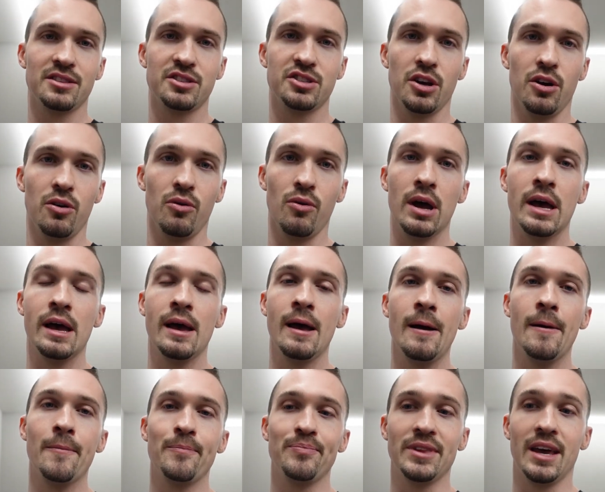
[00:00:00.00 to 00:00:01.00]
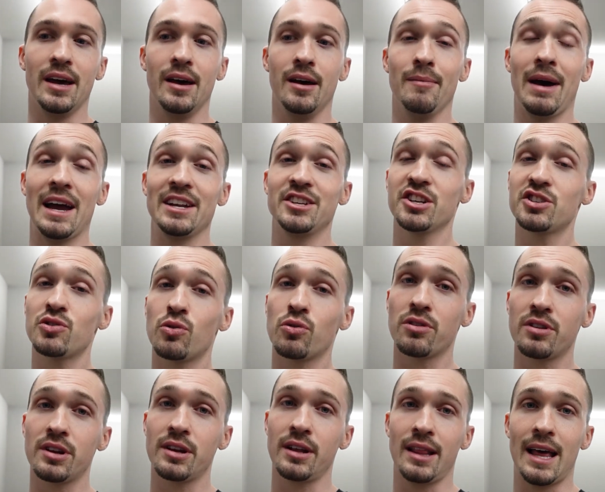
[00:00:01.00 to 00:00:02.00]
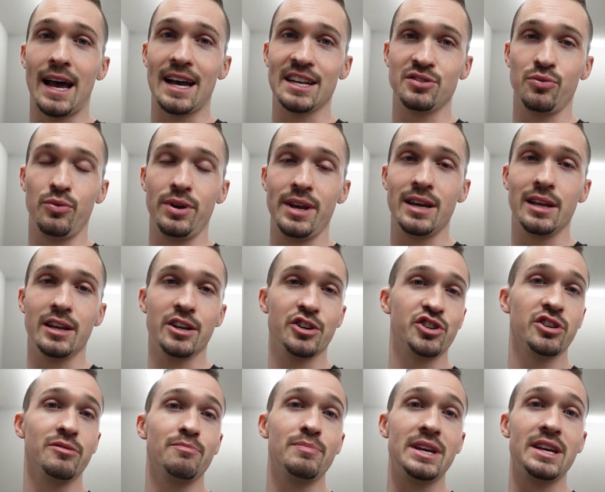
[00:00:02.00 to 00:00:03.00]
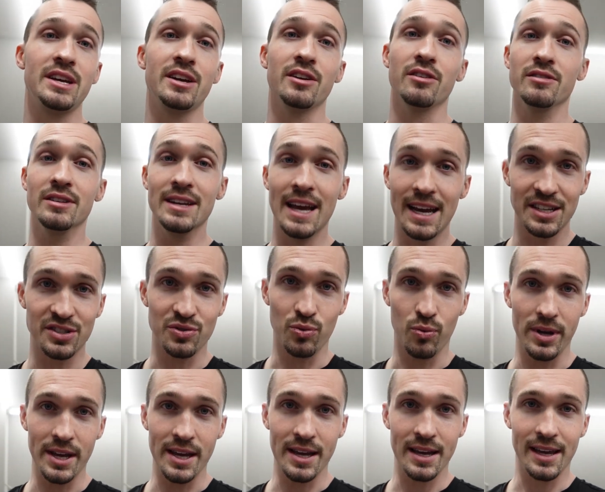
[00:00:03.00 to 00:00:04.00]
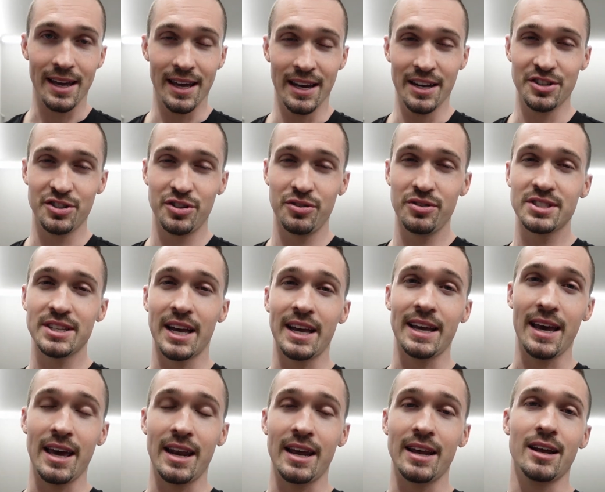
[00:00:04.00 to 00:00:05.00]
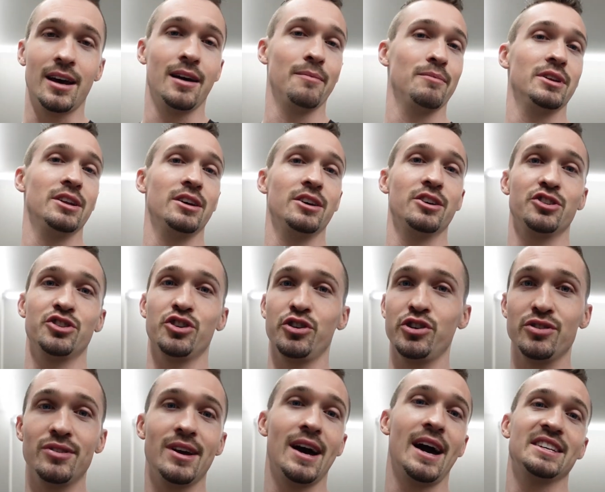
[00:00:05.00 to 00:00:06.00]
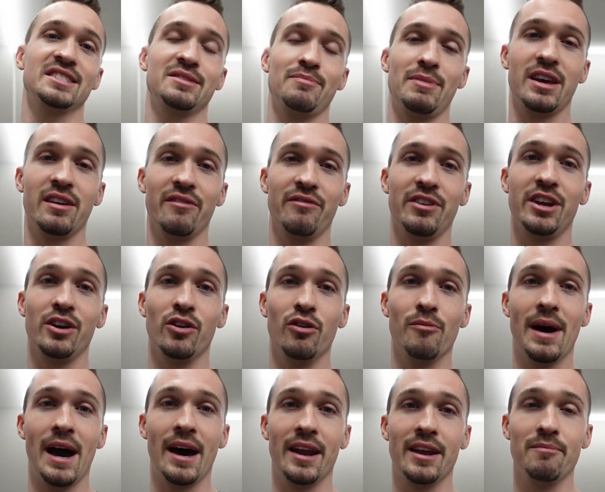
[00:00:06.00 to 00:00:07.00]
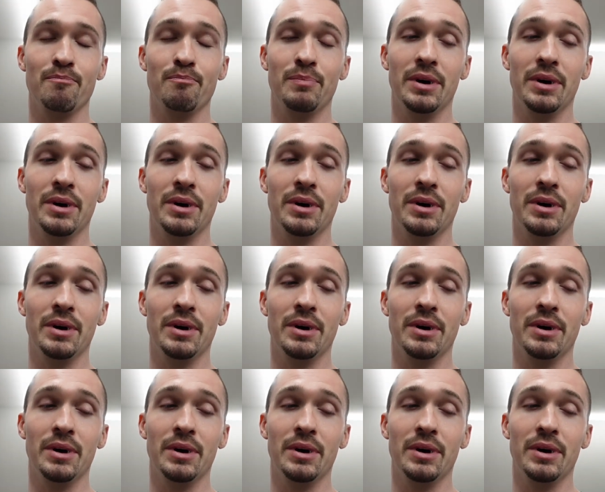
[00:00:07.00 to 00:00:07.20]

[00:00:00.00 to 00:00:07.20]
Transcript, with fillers: So um, I just ordered it last week and it should be here next week. And as soon as I get it, I'm going to show you guys and make a video about it.